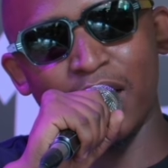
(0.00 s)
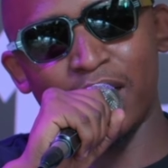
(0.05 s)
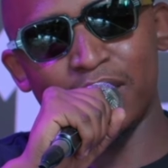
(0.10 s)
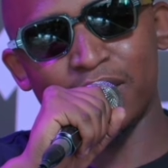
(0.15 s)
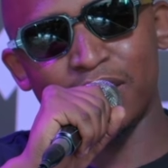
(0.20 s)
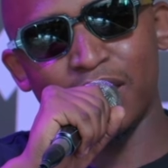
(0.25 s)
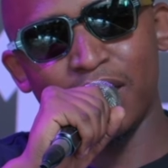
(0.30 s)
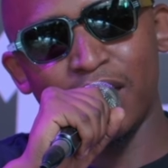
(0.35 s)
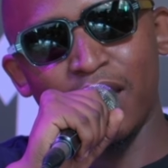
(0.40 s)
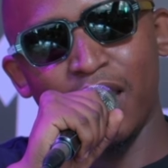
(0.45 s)

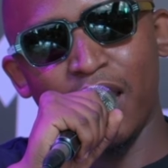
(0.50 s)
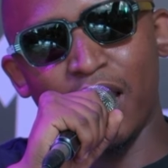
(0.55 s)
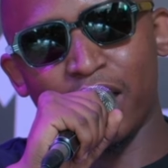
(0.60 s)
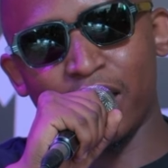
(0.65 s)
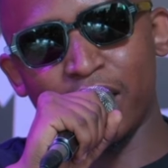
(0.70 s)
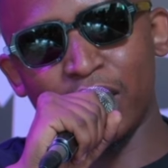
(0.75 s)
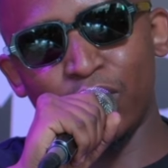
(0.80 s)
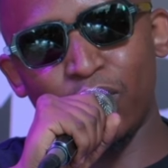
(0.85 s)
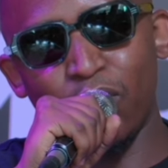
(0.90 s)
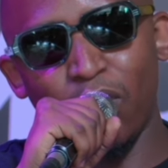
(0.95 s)
does
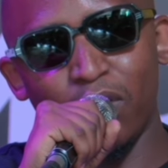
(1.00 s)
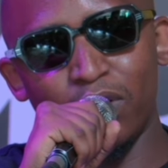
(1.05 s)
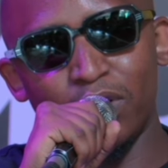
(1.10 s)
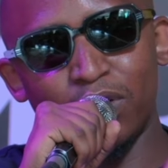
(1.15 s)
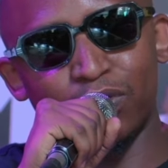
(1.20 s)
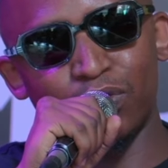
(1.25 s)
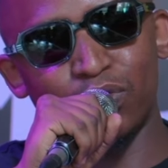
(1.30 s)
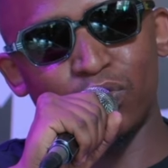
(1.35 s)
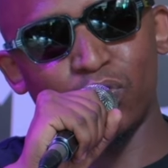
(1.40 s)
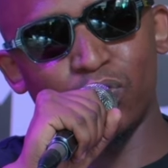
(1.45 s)
a
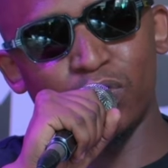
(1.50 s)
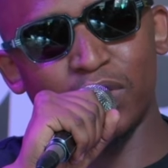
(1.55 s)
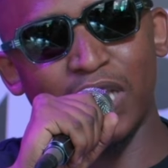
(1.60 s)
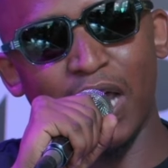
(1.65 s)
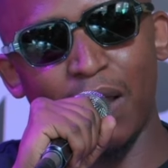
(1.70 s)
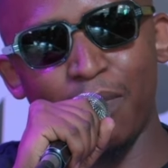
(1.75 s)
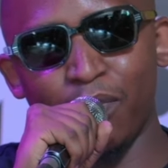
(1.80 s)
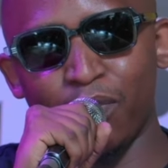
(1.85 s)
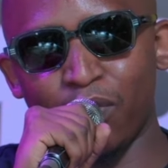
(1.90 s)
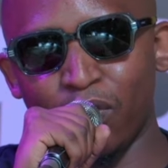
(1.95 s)
recon to
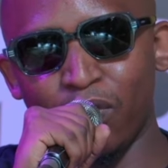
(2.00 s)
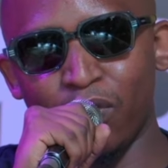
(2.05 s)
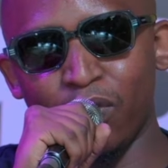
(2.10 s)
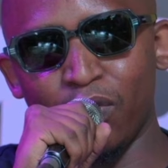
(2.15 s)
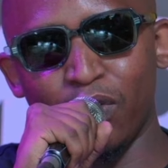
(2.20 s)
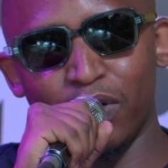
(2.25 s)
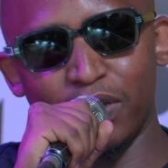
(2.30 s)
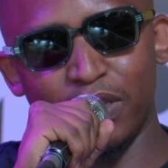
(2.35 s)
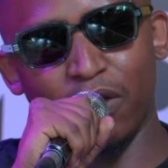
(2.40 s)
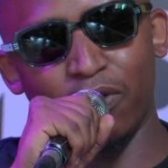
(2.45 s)

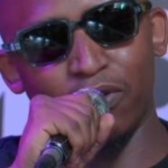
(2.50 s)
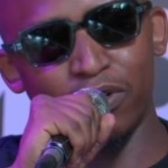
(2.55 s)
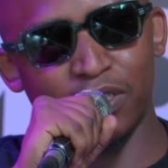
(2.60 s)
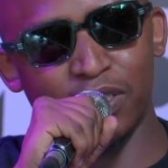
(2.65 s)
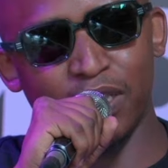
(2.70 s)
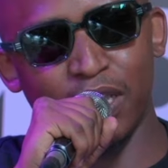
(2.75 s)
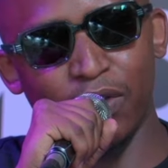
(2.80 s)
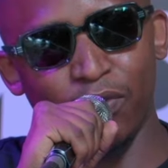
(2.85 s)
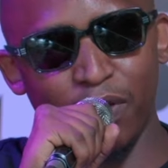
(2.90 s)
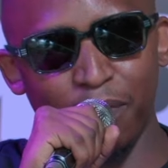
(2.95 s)
Samro, they will
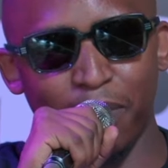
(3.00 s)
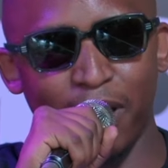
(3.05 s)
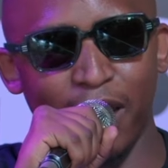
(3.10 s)
say, we